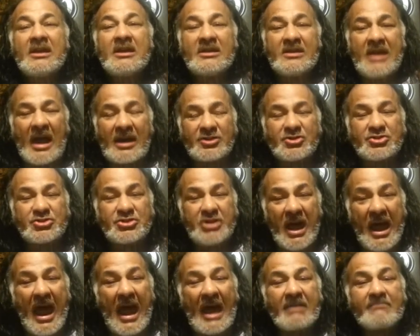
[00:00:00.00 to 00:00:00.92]
that
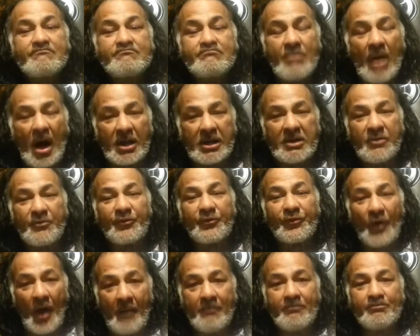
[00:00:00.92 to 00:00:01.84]
take money
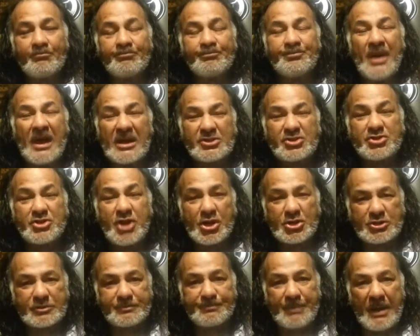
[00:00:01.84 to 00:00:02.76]
from
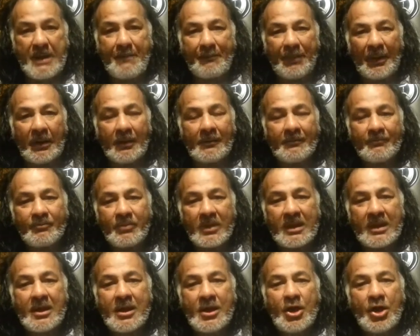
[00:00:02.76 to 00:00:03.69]
business people,
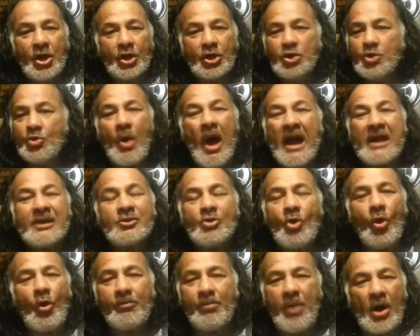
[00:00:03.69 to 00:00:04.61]
you are
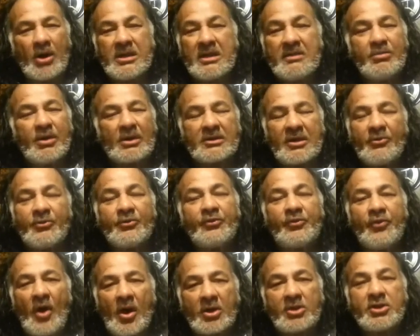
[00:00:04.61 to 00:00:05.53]
nobody but a
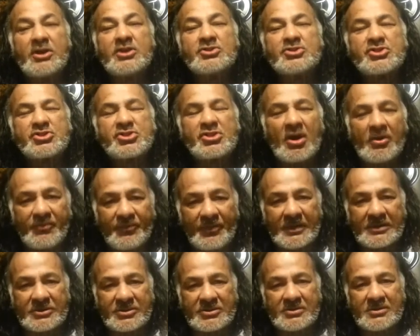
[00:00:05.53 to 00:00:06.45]
fucking
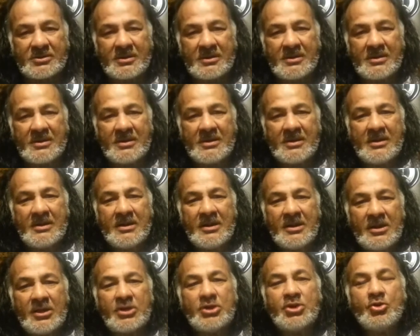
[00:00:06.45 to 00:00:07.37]
servant.
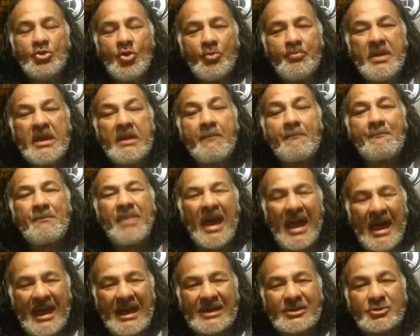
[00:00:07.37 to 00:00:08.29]
You've been
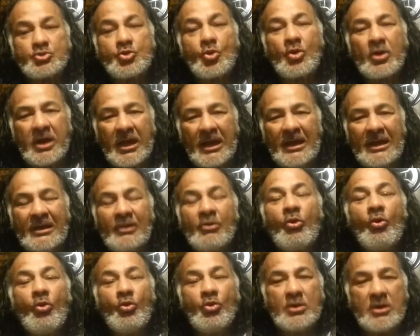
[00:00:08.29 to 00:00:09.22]
paid to kill
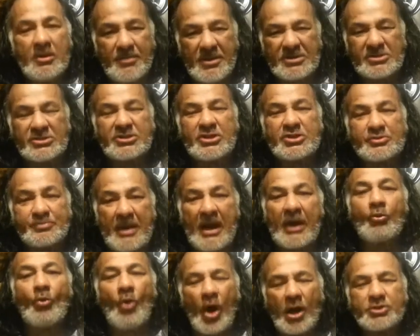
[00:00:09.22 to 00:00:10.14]
who the
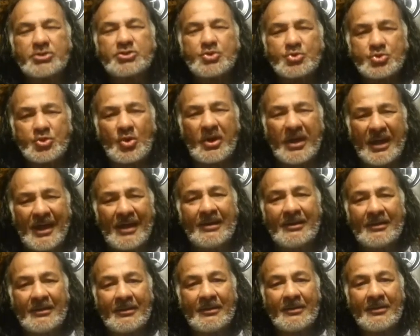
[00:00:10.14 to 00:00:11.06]
businessman wants you to
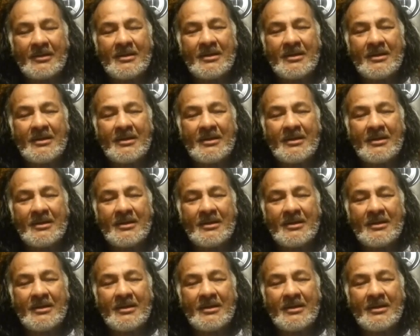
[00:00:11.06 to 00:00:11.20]
kill.